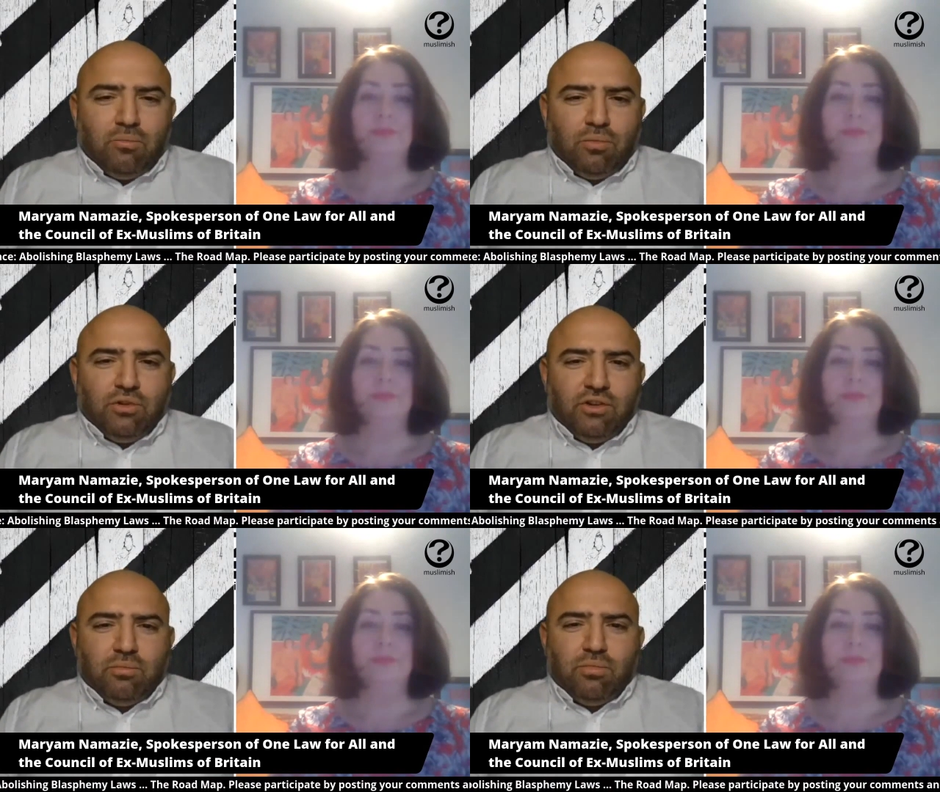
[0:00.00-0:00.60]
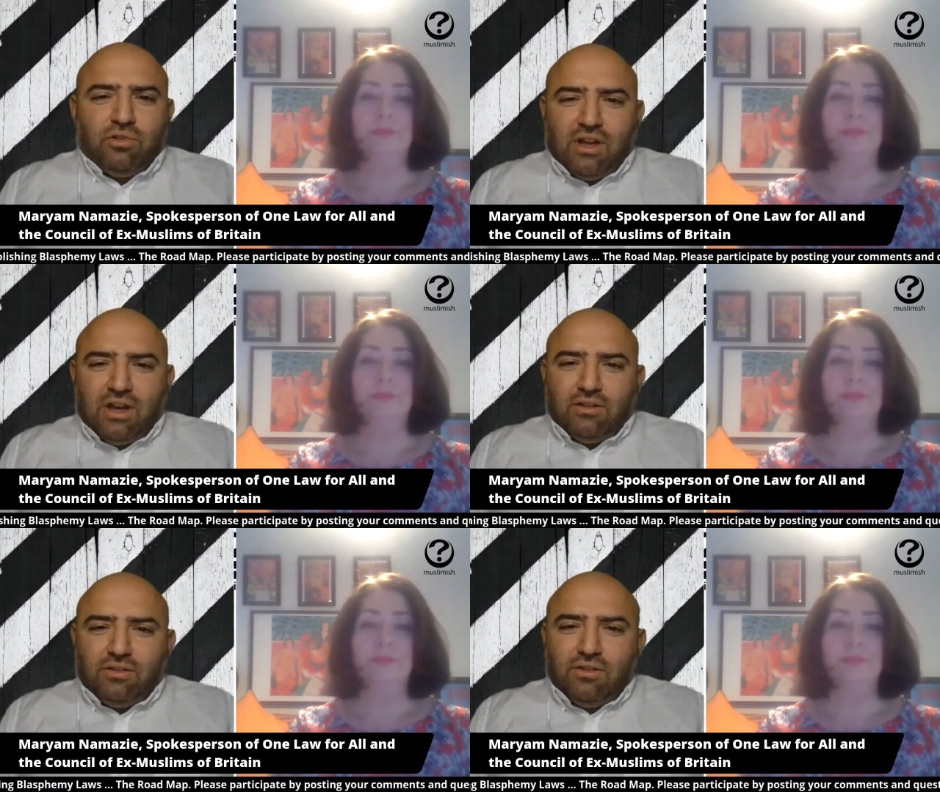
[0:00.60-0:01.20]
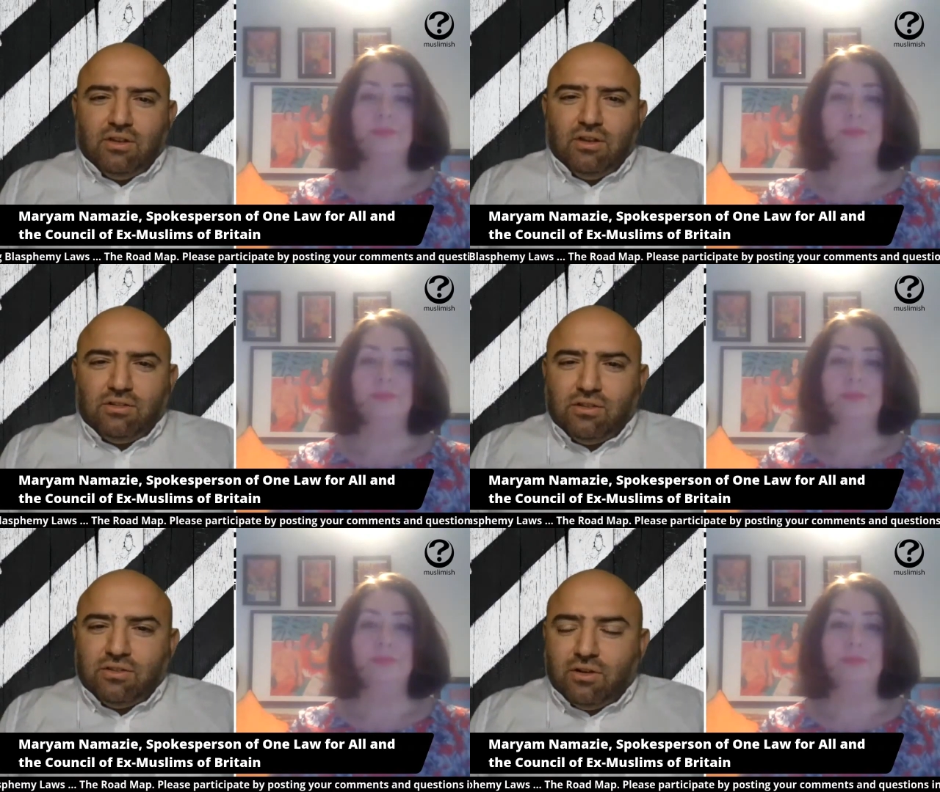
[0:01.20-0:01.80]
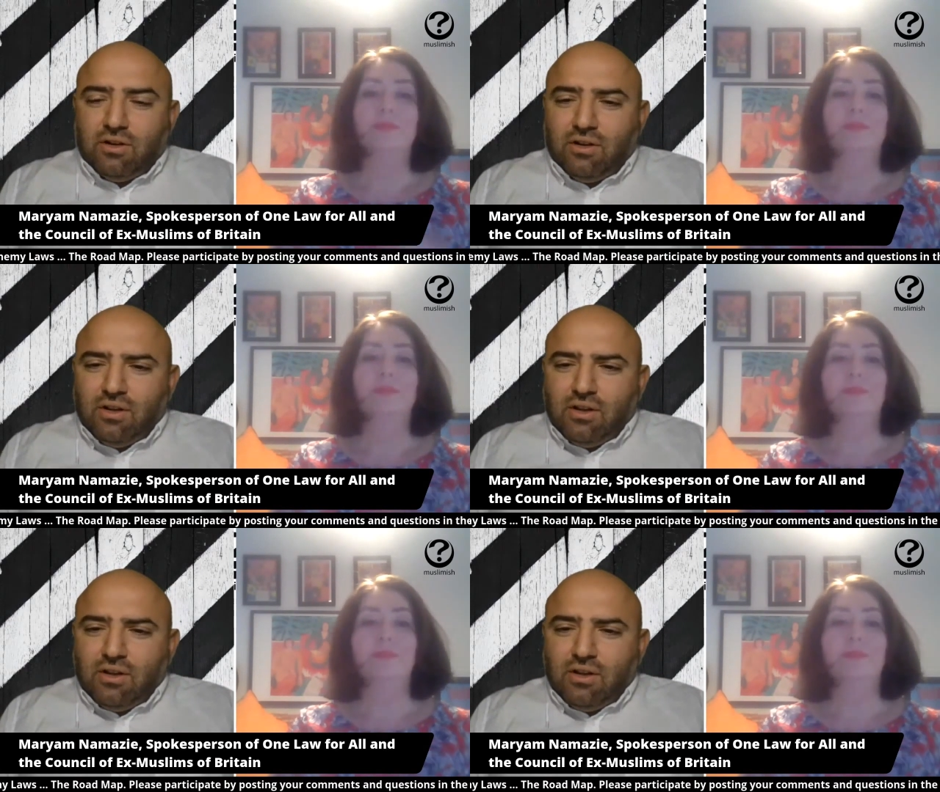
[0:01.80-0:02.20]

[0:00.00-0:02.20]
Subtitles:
police brutality, etc.,